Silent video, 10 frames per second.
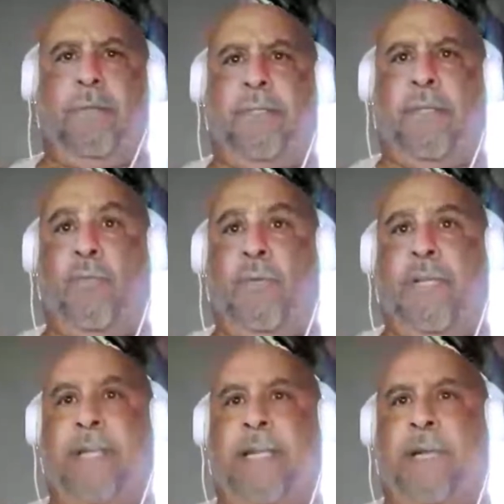So
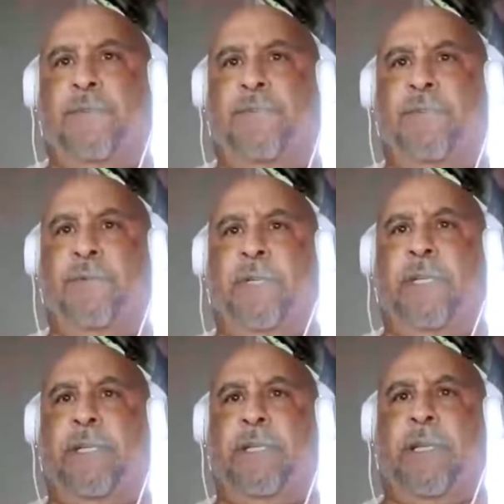one night I was
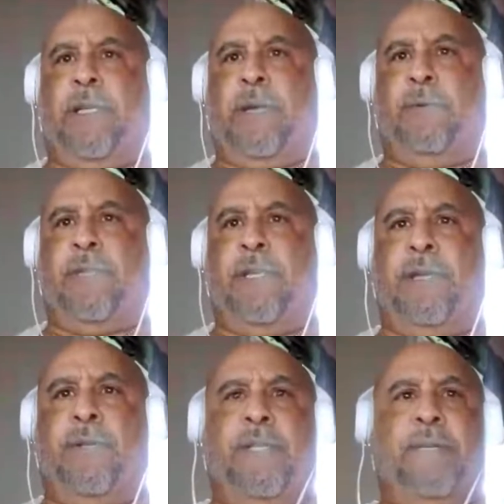doing it and I was
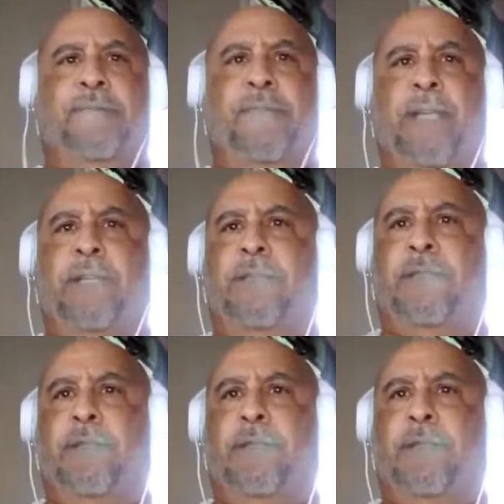hearing the effects,